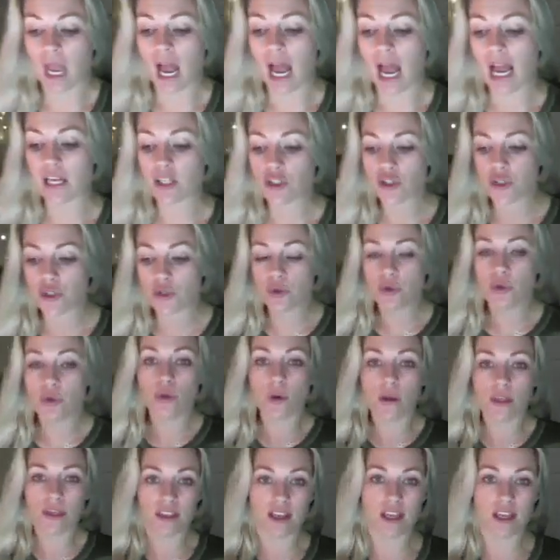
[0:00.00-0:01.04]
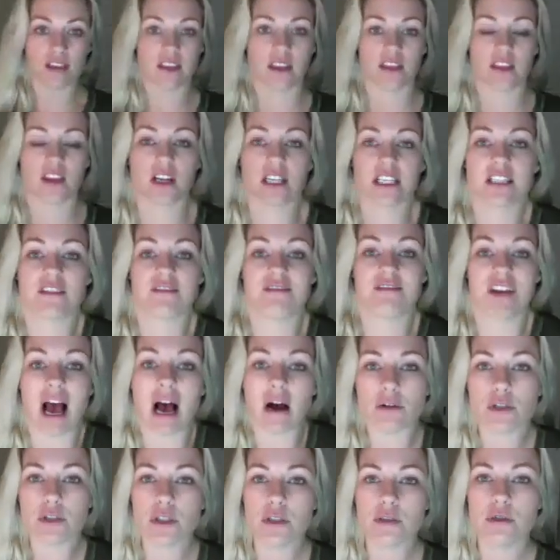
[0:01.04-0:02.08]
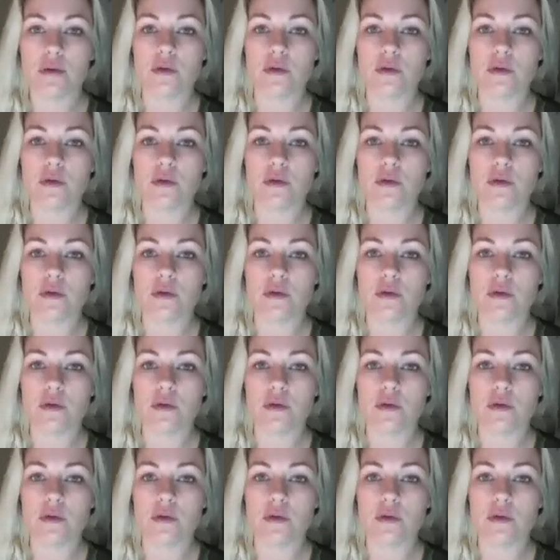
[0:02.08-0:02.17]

I do think that there is value